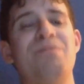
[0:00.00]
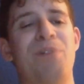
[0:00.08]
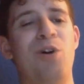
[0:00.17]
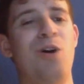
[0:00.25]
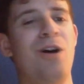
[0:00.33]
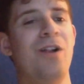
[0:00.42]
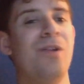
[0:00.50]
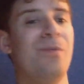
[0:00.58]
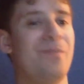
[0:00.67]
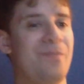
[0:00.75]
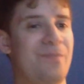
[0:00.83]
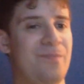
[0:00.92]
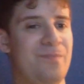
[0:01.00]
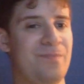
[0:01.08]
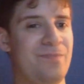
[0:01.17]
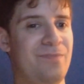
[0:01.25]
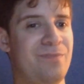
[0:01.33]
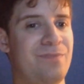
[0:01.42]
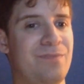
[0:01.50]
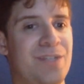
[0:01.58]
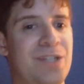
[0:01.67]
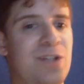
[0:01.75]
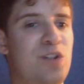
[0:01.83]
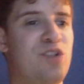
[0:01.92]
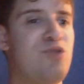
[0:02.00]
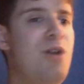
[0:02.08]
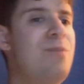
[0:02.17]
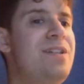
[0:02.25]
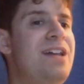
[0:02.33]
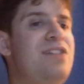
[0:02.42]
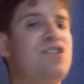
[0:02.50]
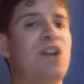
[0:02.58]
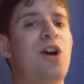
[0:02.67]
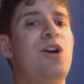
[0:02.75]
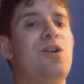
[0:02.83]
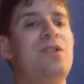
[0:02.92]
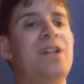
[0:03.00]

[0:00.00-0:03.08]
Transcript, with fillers: Paul. Strowman then turned